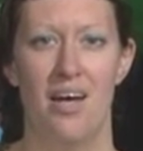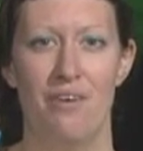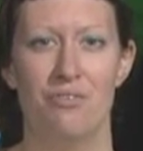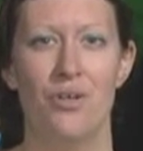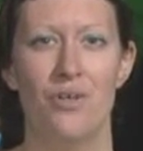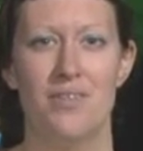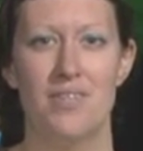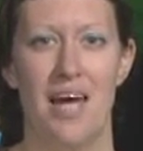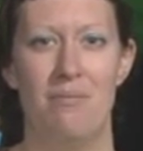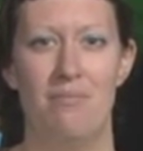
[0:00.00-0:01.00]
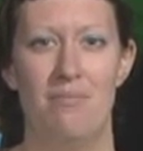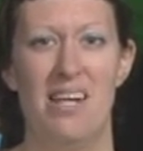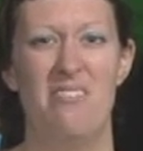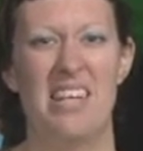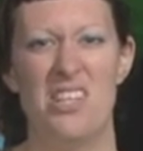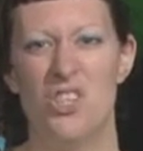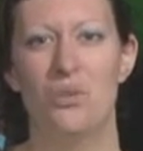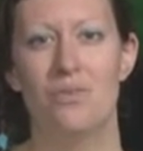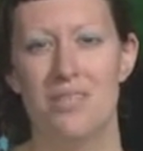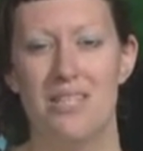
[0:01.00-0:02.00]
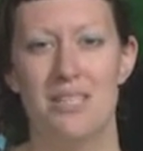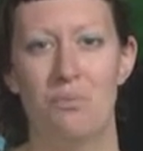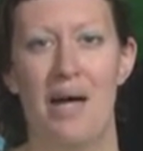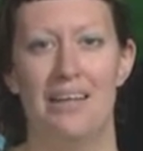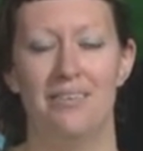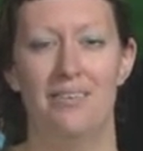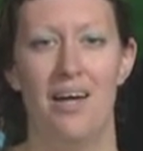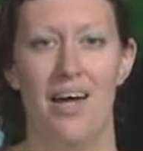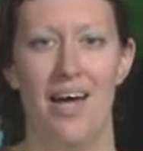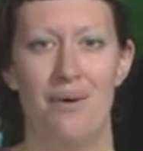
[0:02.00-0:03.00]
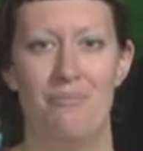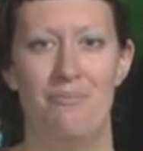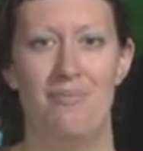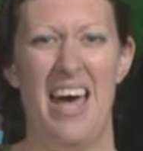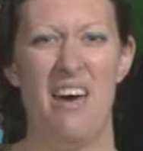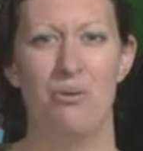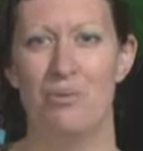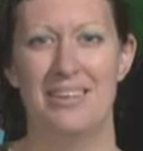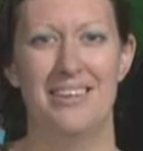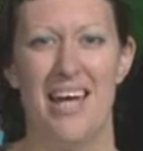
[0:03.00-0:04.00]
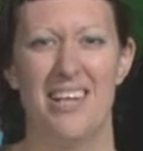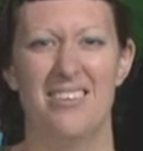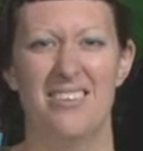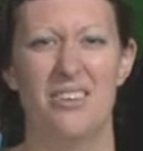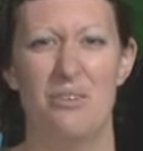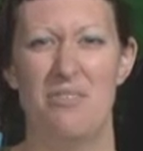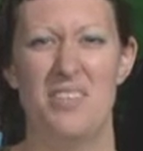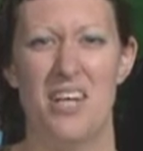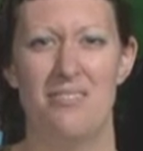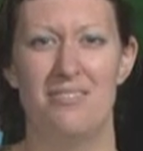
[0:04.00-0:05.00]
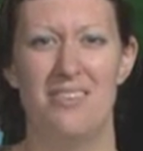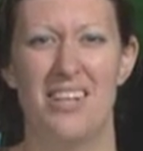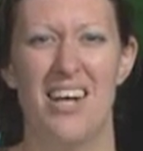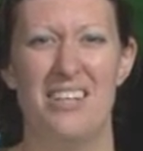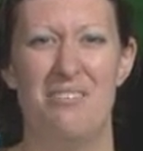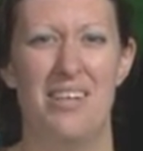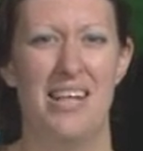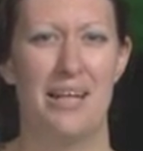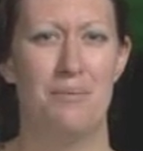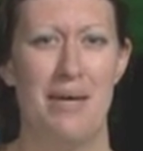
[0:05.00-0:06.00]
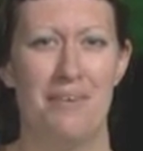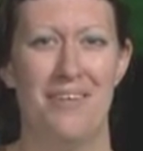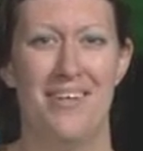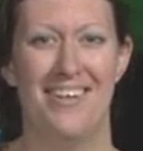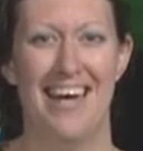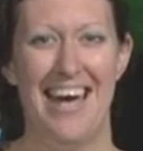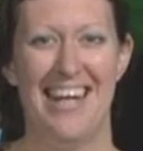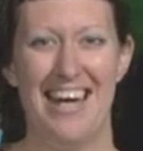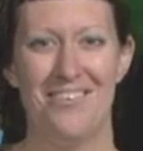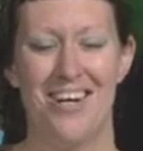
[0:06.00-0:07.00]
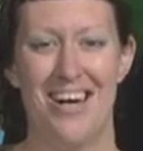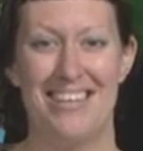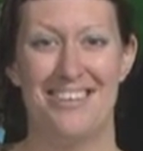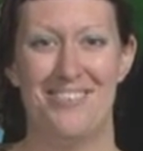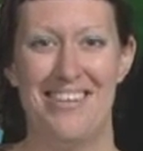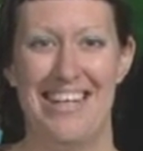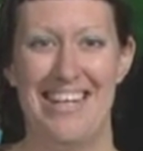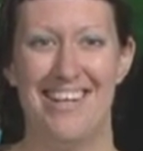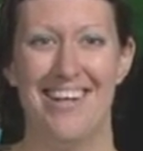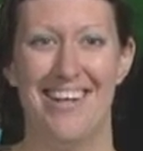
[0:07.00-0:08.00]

Of course, living in Chorlton as well, everyone cycles, so if you don't, you kind of look like a bit of an outcast really.